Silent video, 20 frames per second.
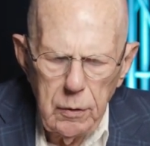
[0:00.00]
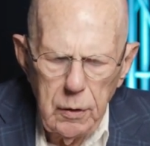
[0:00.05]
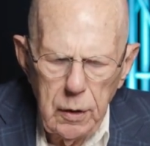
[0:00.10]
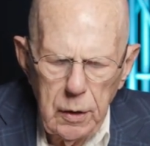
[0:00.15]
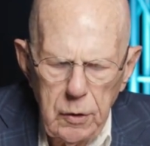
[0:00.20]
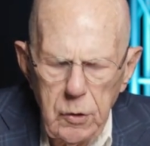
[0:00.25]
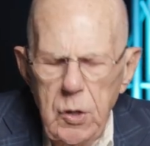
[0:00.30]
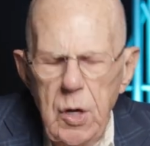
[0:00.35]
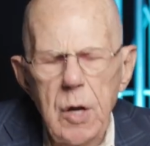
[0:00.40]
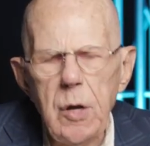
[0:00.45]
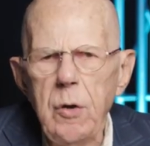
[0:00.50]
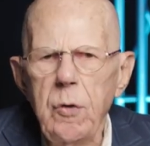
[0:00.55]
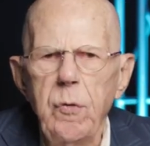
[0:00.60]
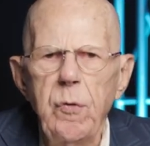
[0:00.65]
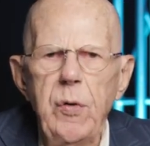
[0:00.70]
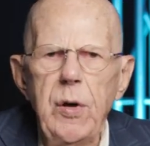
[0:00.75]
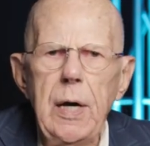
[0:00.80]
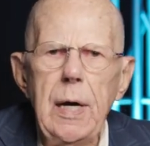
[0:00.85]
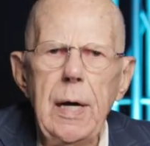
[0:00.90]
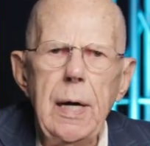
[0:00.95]

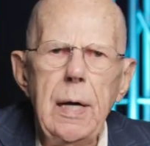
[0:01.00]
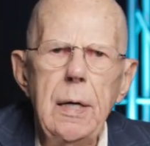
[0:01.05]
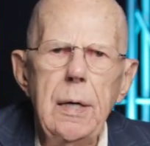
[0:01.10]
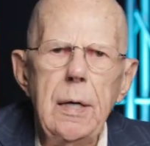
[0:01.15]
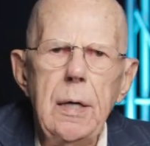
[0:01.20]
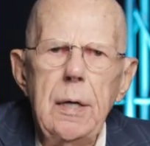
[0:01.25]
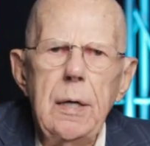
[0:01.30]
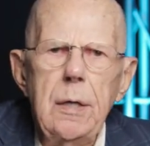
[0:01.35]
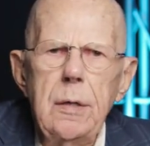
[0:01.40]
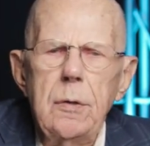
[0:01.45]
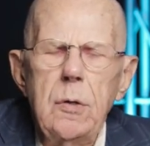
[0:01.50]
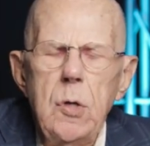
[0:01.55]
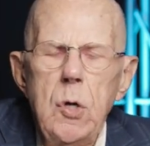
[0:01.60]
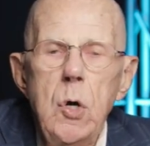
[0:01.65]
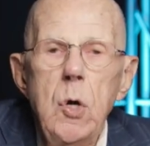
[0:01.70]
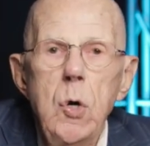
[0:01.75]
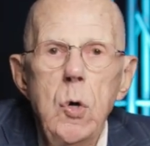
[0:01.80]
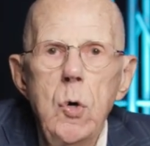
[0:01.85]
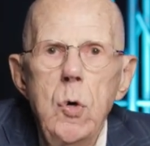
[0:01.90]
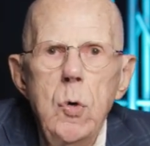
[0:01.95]
identify
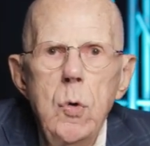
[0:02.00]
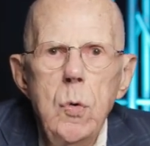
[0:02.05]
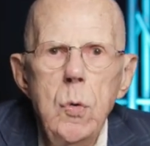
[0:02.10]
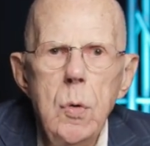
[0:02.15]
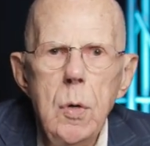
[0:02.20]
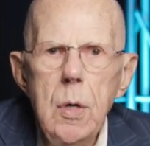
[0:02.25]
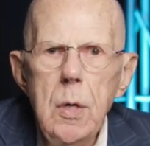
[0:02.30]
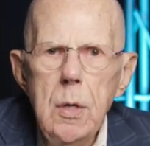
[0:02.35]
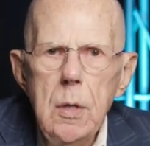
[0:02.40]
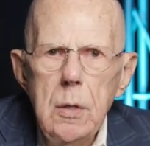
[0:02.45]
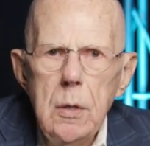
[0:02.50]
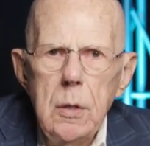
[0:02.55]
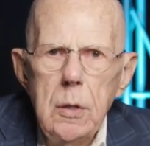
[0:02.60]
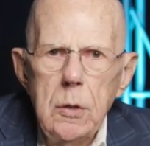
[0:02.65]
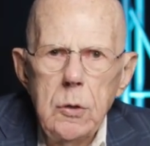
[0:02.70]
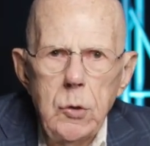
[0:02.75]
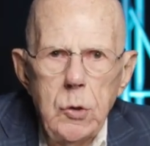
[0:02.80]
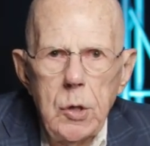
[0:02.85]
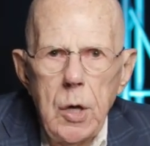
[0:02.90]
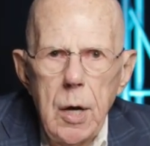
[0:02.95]
who
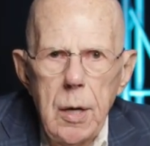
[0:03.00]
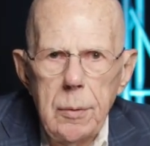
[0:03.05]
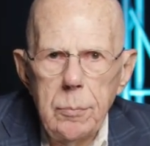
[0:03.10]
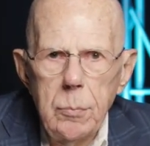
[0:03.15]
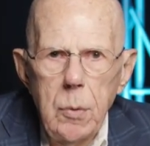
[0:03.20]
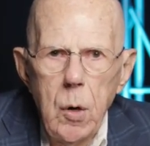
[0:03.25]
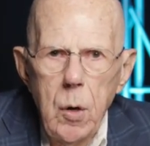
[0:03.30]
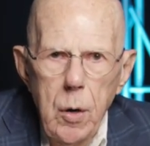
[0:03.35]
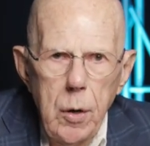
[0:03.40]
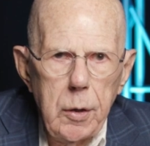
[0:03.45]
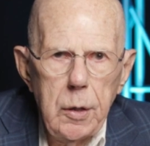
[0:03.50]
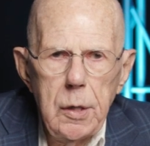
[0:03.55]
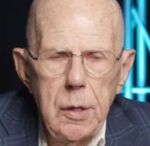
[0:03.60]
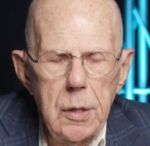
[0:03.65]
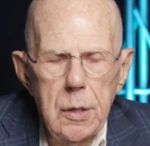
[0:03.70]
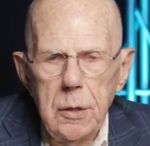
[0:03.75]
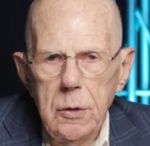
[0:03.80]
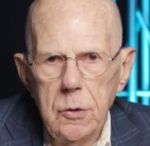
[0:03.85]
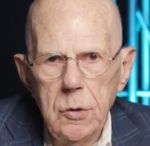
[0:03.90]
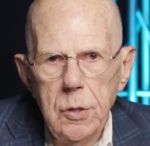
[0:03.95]
John Mark
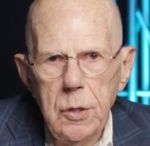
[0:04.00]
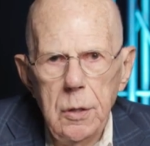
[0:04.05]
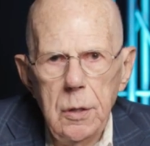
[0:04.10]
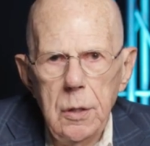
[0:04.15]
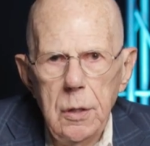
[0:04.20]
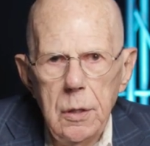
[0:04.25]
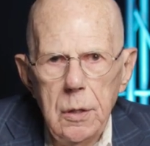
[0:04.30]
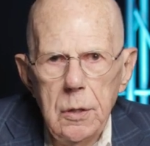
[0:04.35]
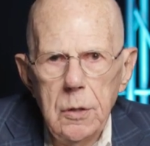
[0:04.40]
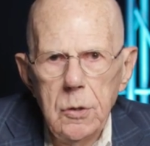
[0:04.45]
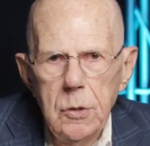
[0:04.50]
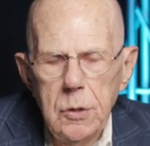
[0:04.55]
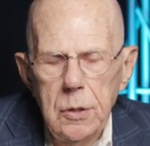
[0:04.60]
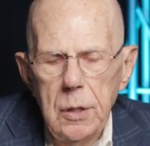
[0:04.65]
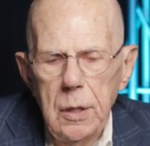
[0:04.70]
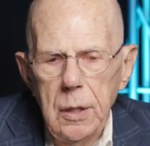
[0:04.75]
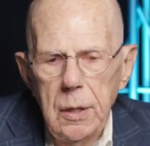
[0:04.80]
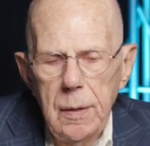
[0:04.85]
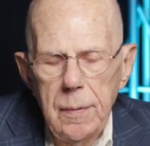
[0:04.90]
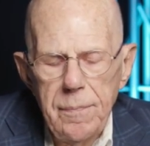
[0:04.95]
is. He is
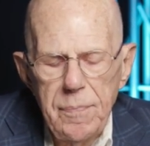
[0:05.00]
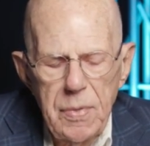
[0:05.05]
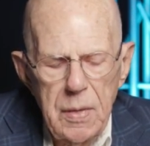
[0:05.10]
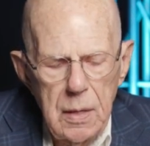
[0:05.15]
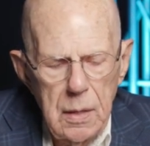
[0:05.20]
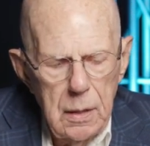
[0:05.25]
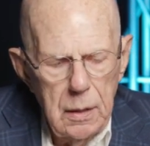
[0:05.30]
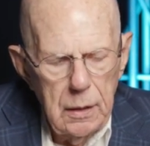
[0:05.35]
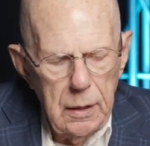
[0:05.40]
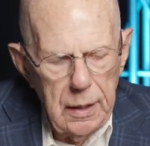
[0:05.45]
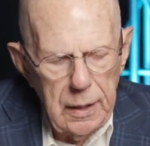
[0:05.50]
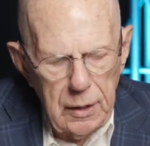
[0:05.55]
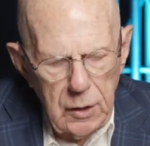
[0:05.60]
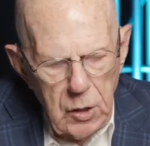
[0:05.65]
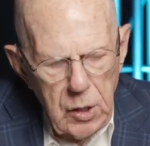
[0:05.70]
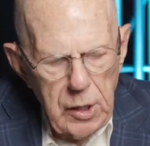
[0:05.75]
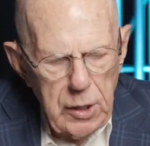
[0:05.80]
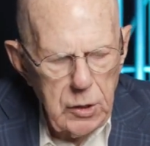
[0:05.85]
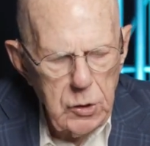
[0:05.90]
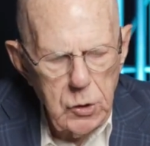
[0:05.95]
a, a
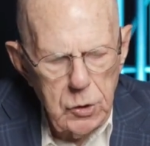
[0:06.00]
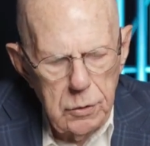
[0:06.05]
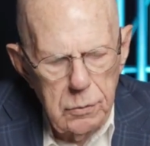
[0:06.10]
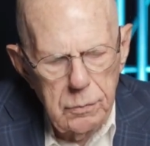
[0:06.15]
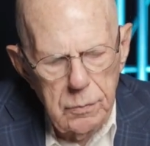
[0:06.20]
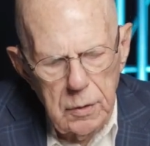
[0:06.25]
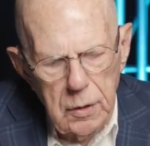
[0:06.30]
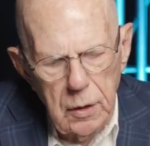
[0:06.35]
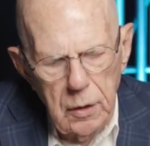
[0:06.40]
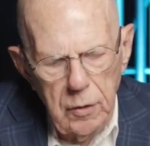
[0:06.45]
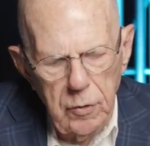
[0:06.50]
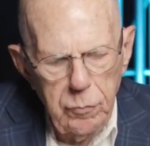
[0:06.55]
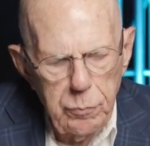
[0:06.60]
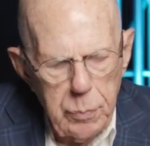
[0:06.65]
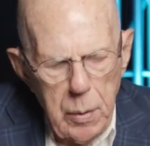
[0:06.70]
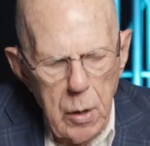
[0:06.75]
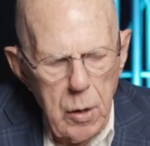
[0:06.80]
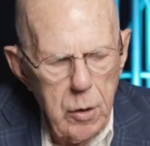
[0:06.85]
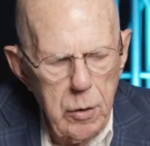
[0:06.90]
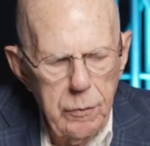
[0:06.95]
cousin of
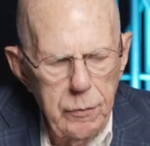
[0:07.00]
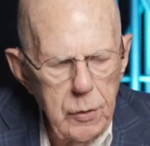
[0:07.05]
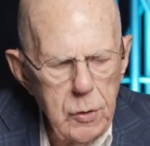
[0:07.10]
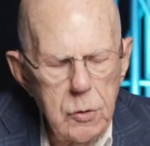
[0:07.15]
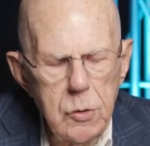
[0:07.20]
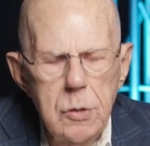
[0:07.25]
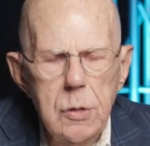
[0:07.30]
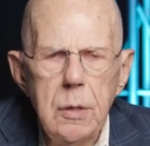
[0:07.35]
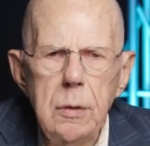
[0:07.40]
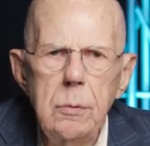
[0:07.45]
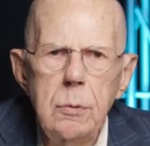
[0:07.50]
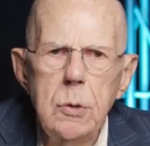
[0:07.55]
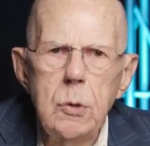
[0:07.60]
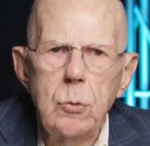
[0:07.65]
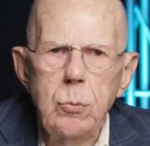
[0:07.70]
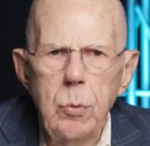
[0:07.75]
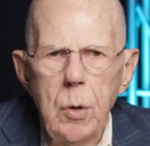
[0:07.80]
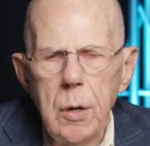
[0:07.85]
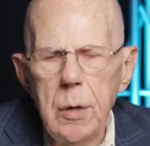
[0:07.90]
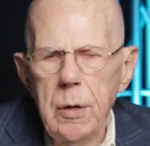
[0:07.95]
Barnabas. He was
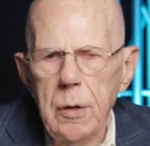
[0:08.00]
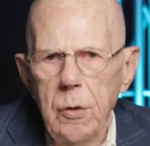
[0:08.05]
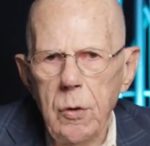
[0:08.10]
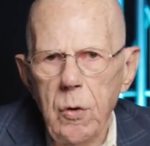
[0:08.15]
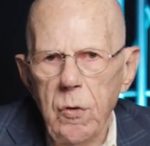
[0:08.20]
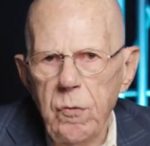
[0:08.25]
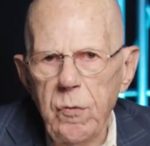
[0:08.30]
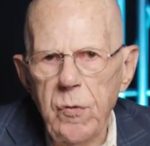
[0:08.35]
one of the